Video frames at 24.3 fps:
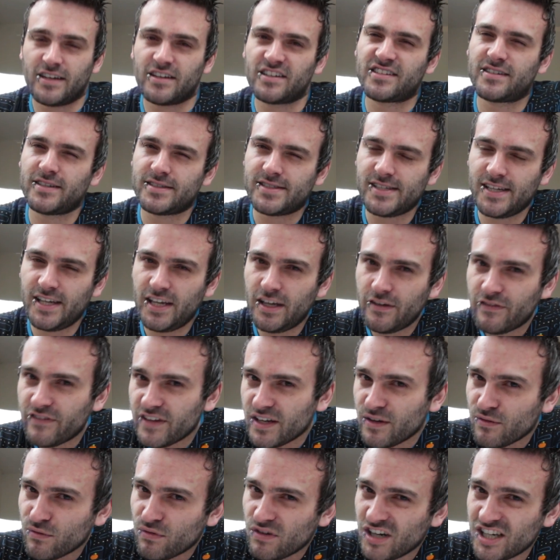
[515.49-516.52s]
Because if
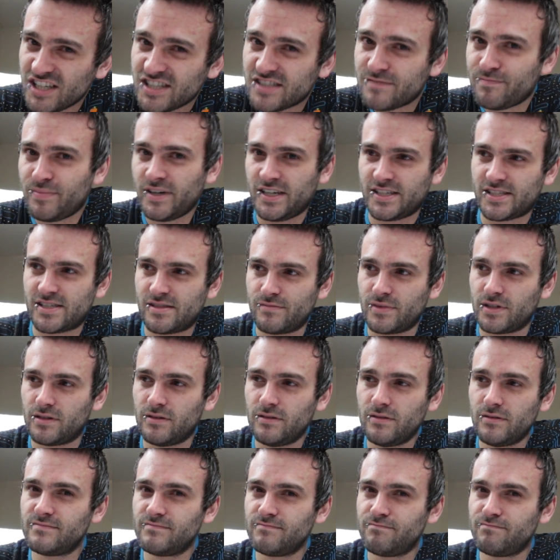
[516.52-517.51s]
it was possible,